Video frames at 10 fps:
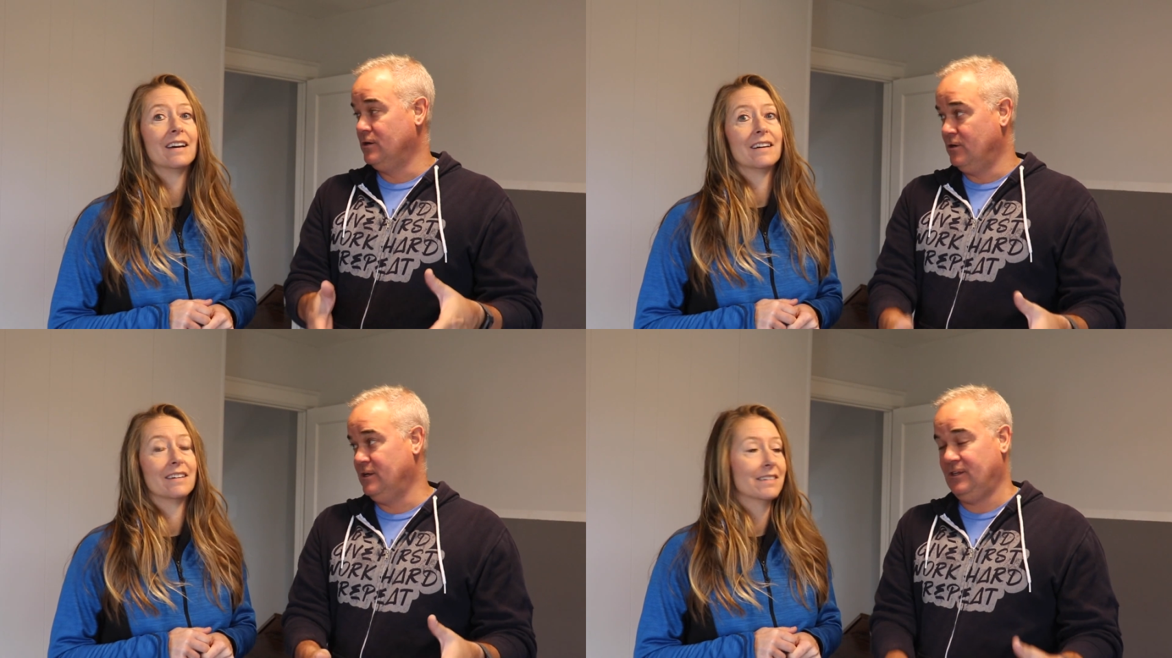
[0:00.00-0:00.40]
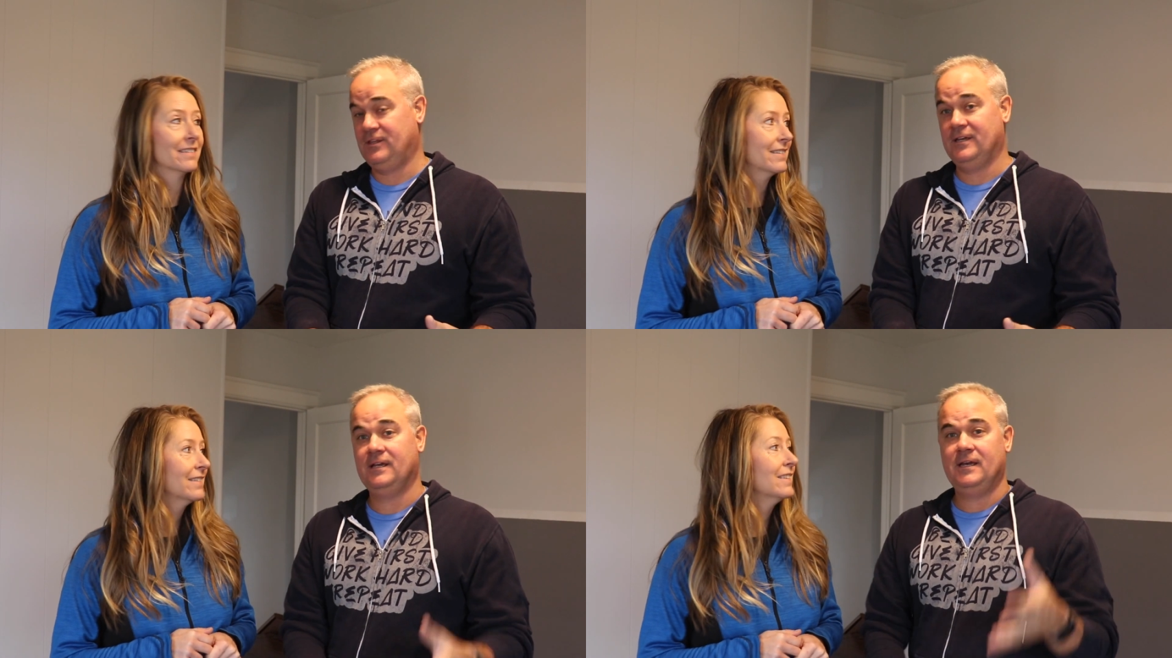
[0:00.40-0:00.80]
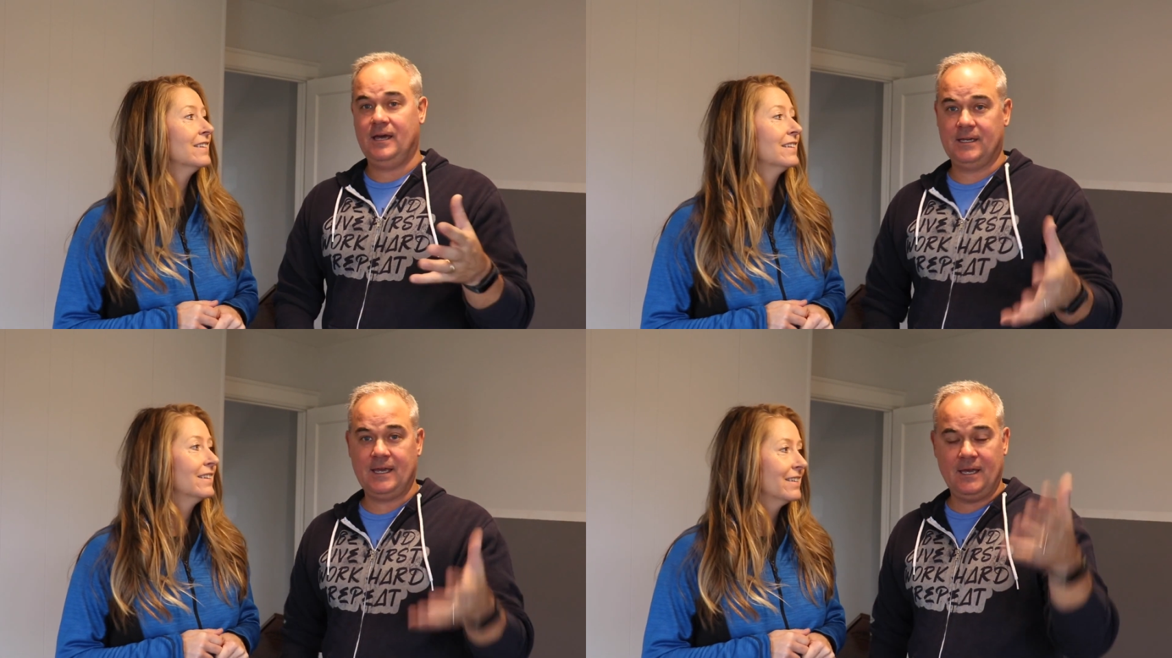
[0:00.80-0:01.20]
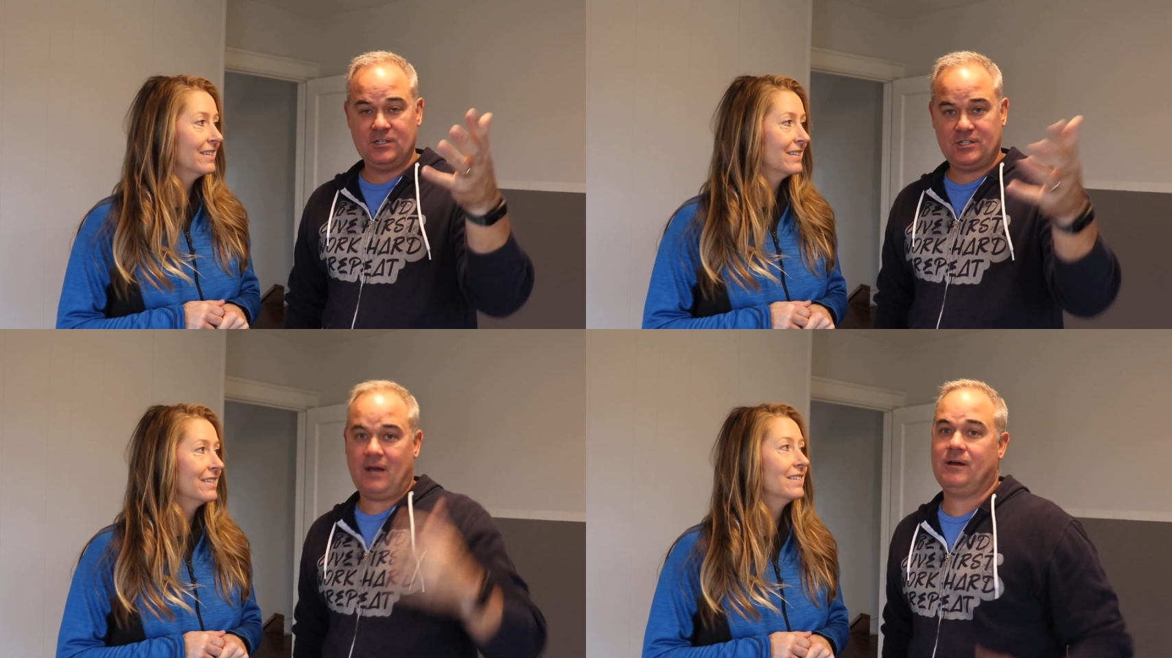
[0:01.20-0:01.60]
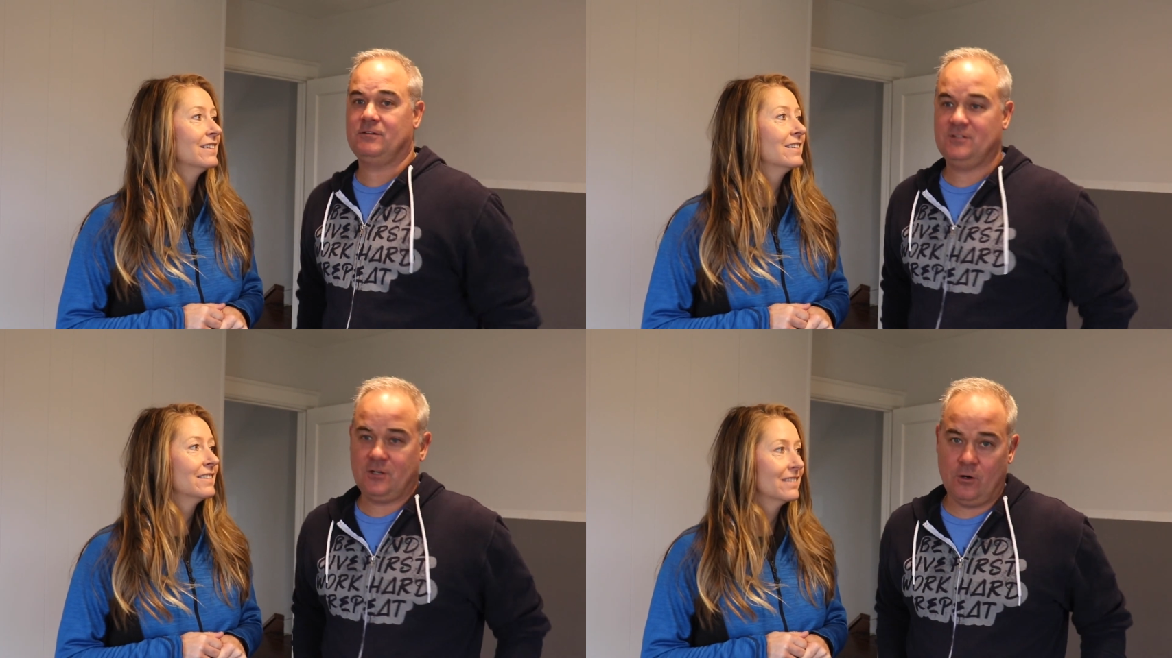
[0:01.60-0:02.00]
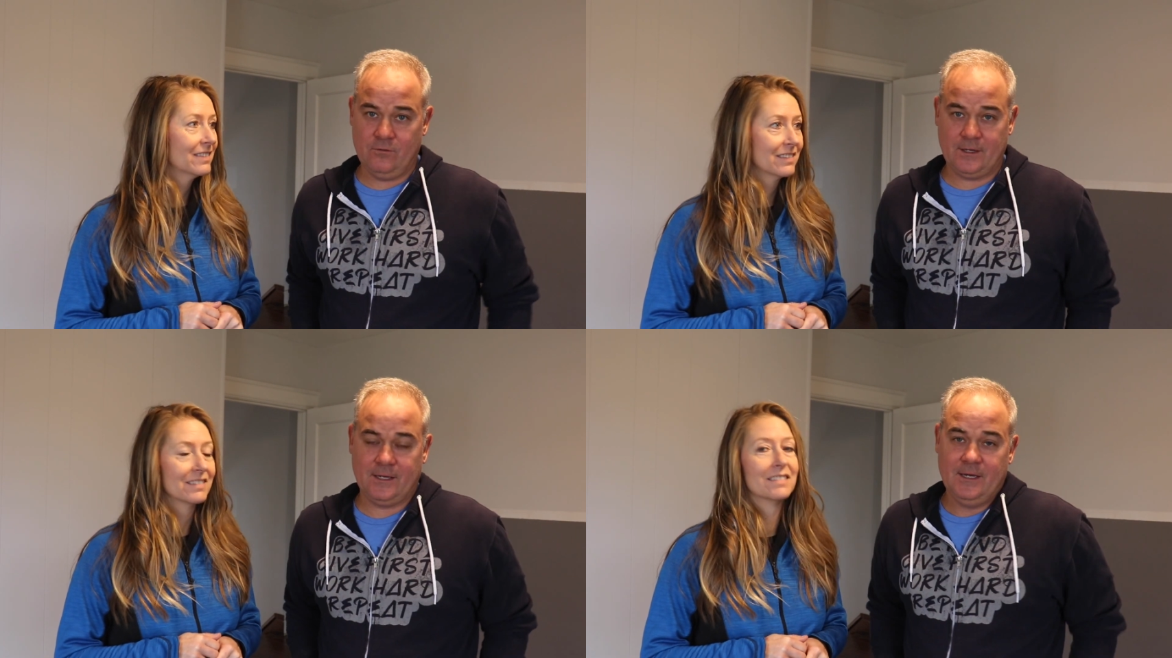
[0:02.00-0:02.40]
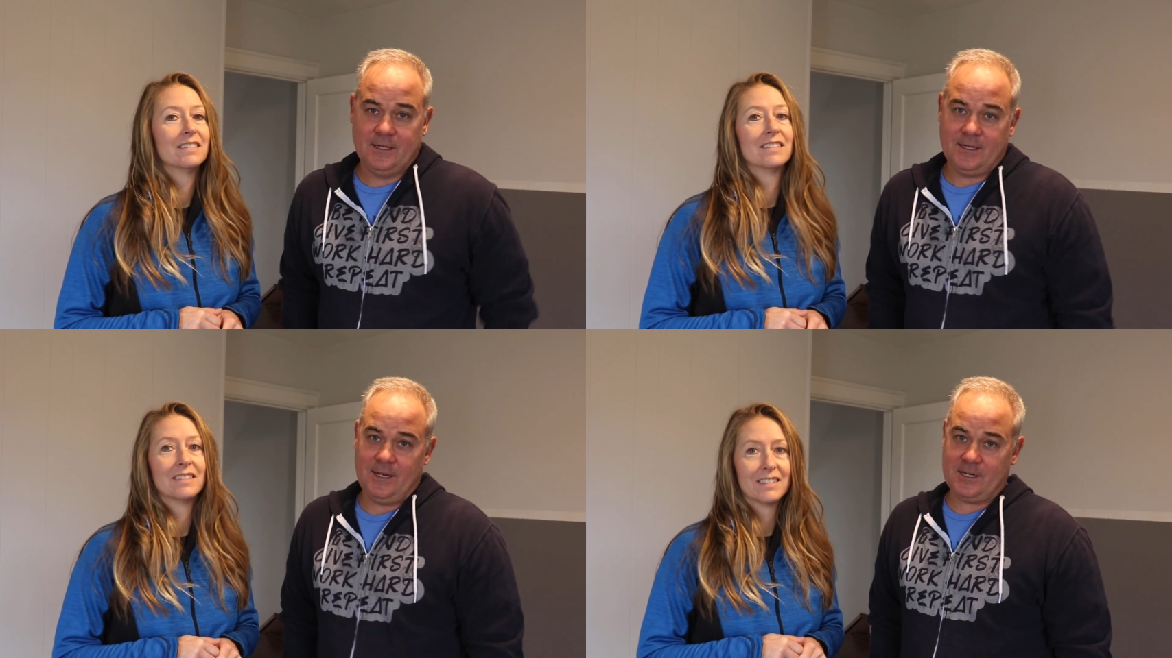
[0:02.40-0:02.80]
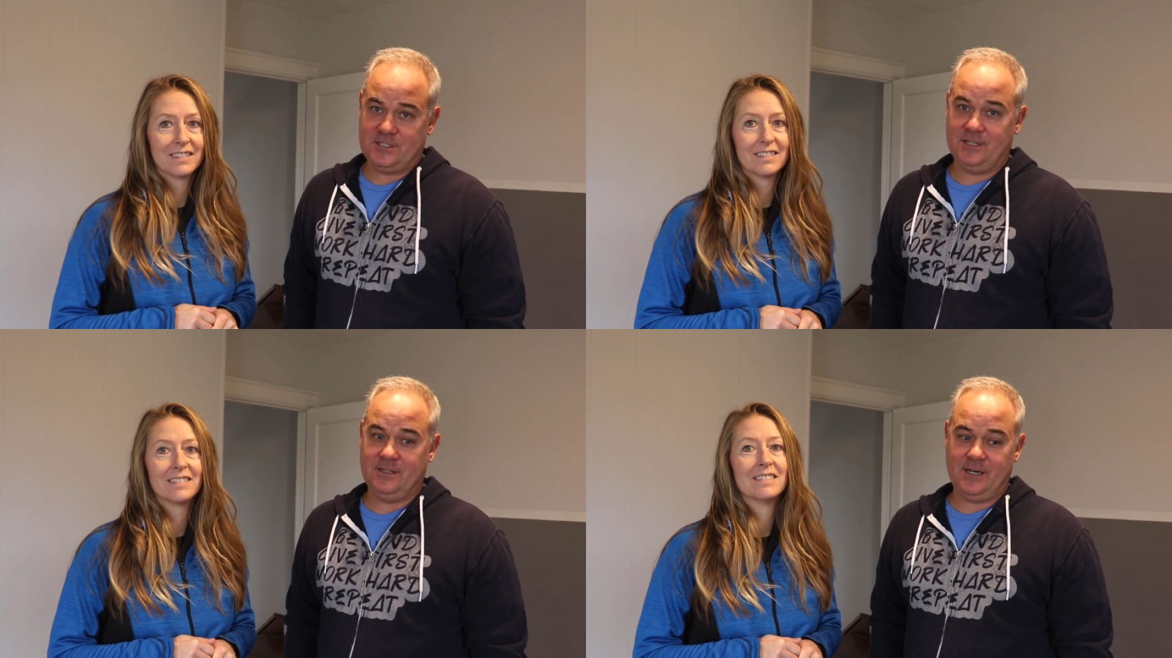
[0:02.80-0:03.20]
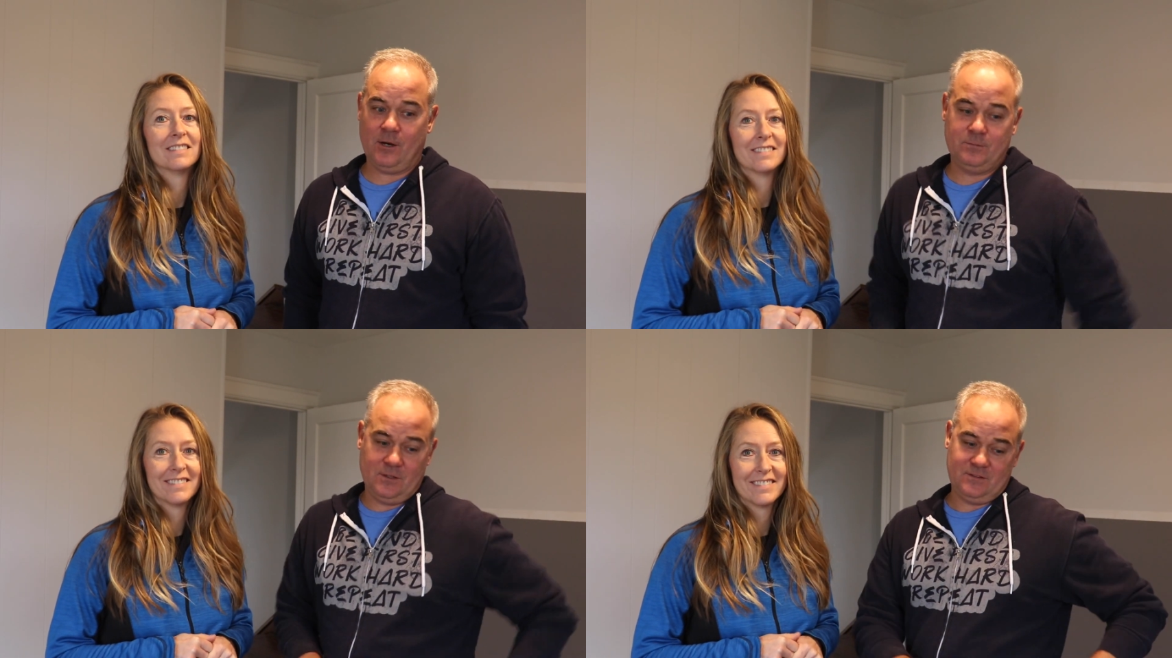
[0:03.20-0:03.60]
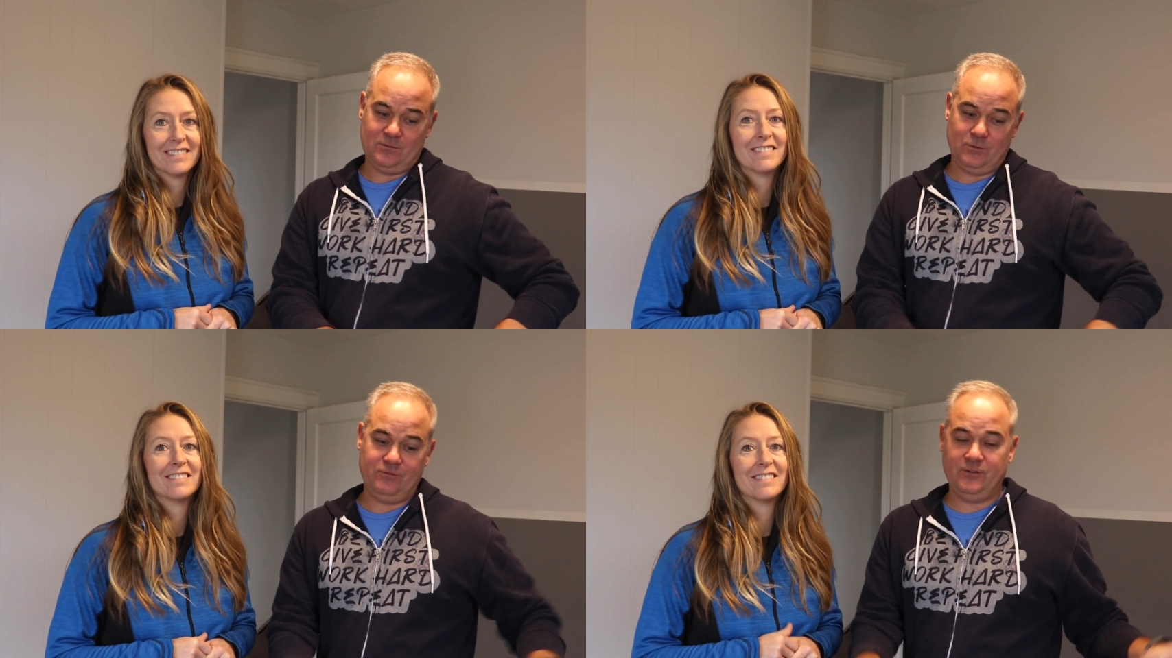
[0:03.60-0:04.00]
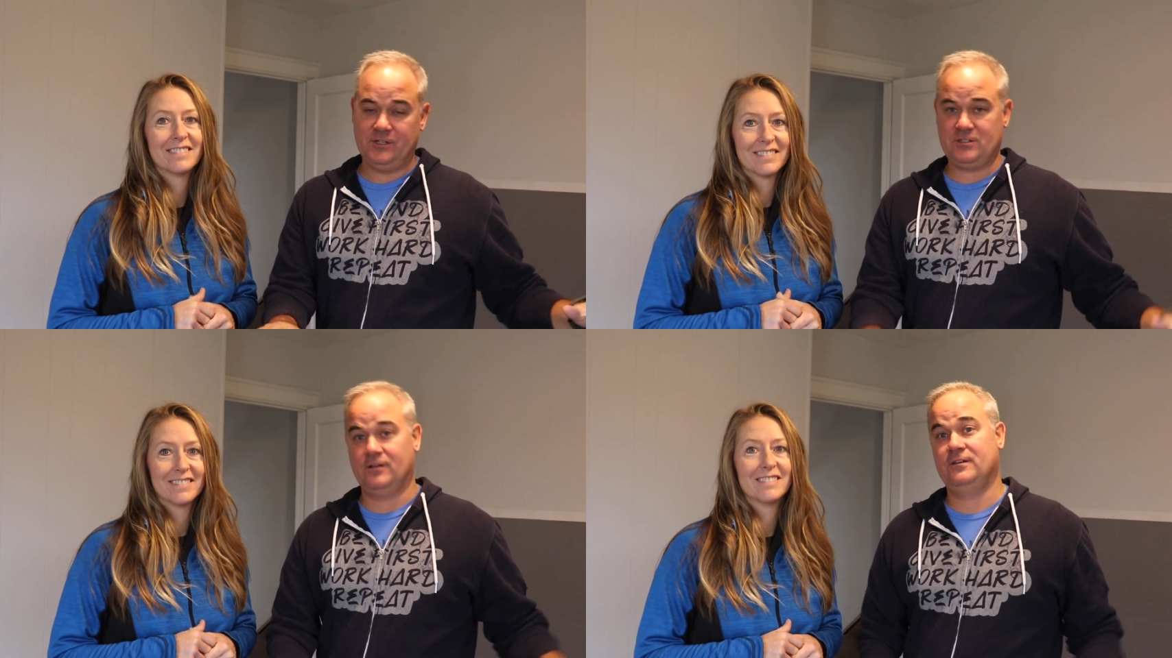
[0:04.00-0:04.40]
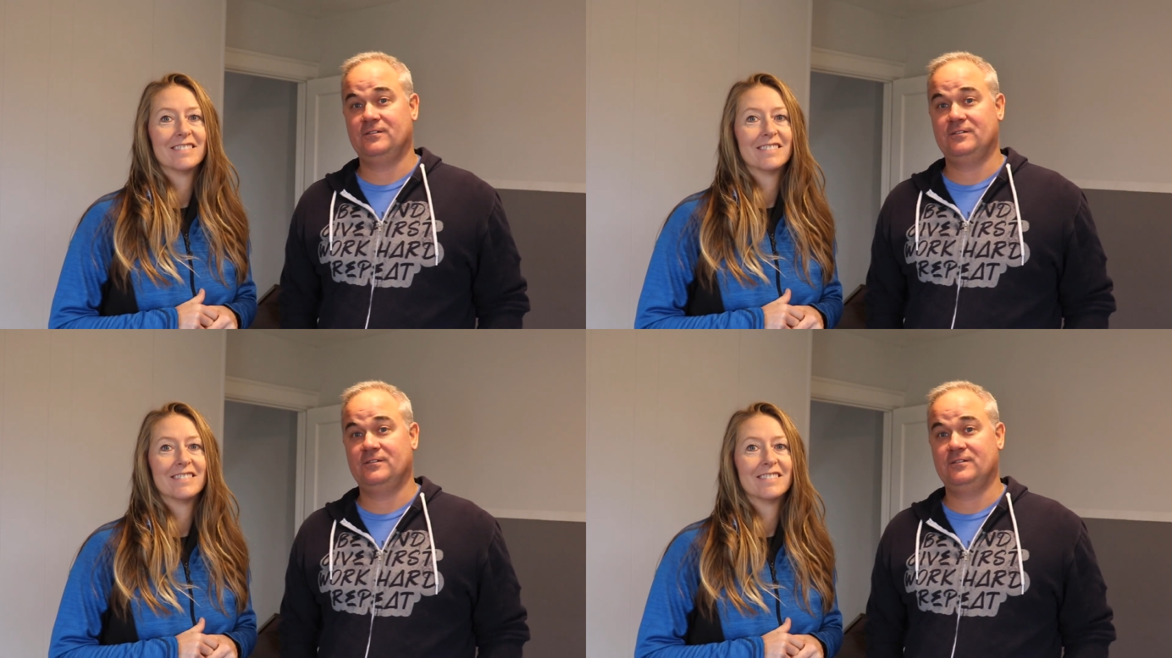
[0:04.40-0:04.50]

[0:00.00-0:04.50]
Speaker 1: underneath it. And again, shout out to Kovic Connection. They helped us refinish all